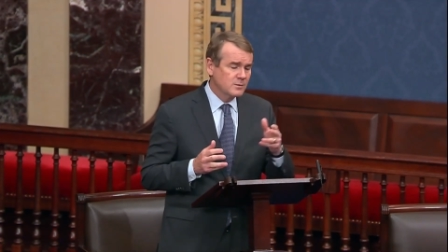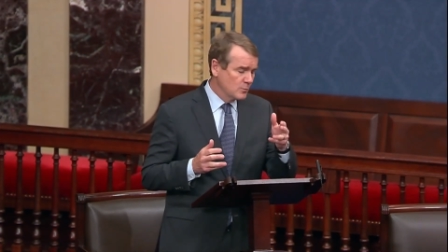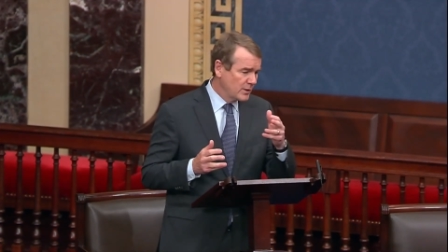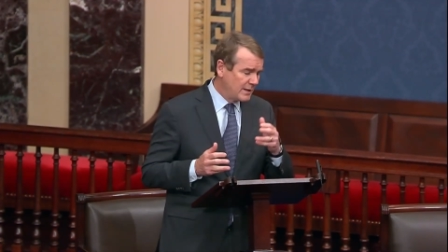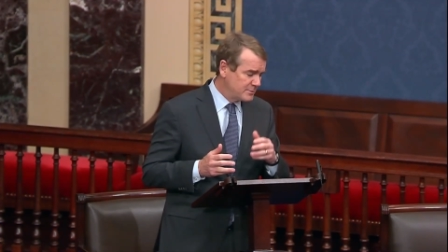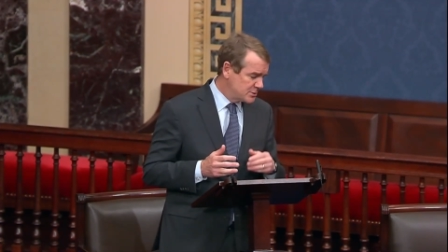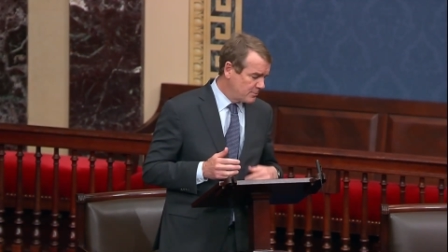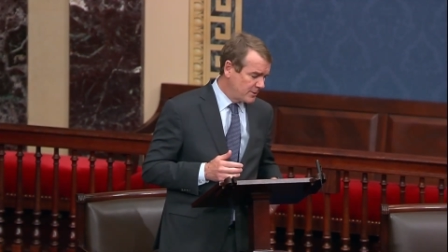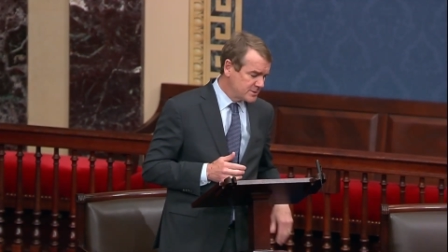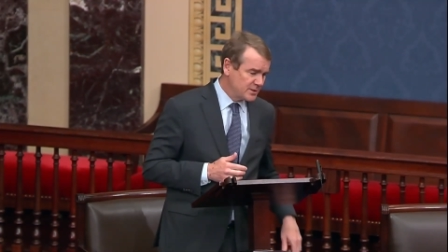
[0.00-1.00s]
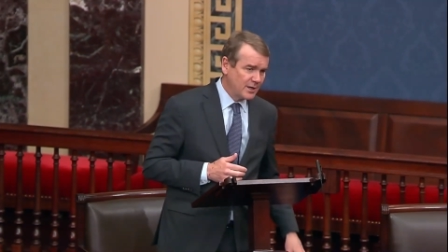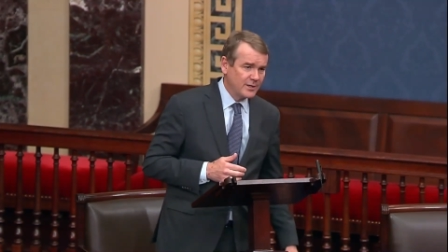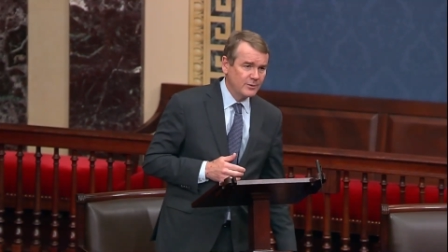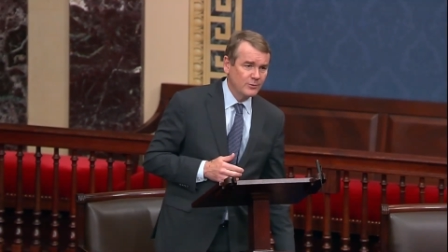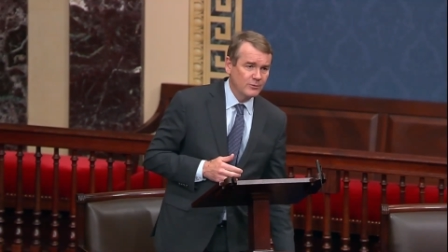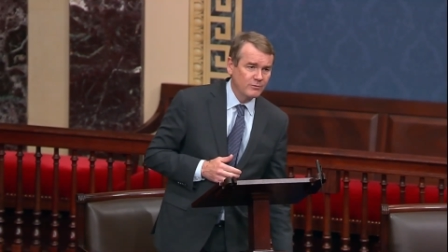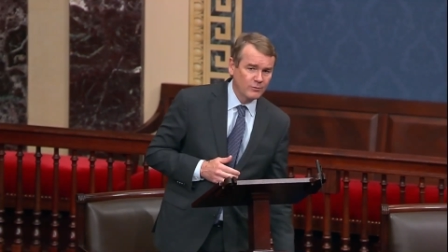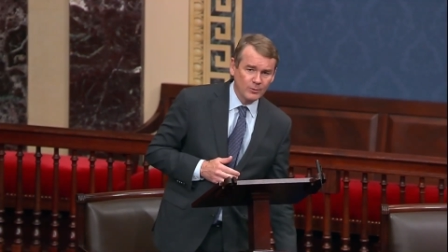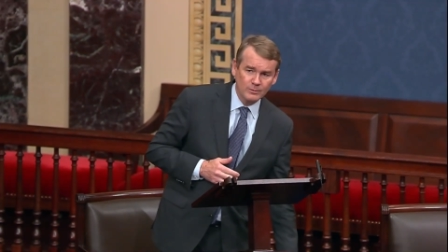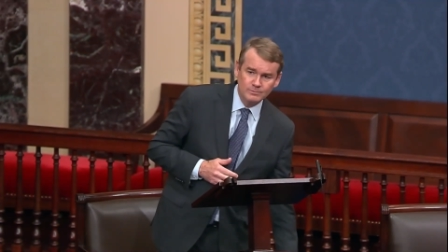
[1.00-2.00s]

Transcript: With that, Mr. President, I yield the floor.